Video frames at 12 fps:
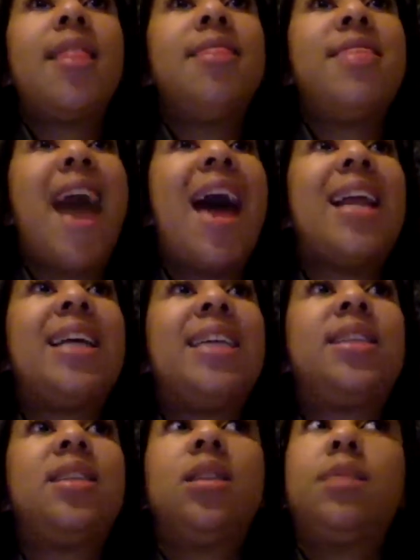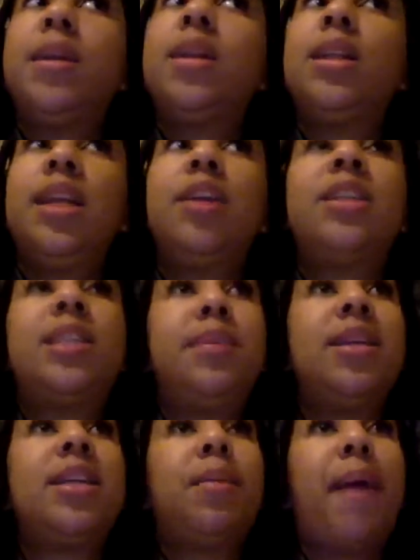that is the speed of the leader is the
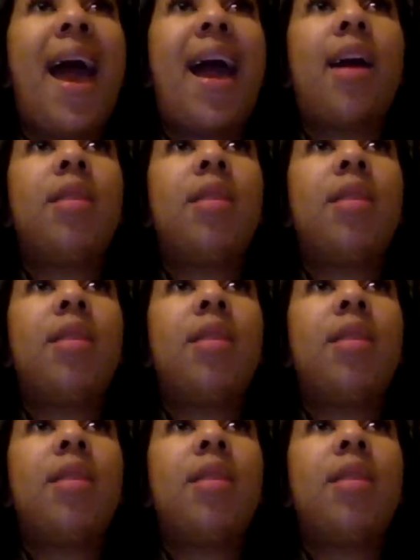speed of the pack.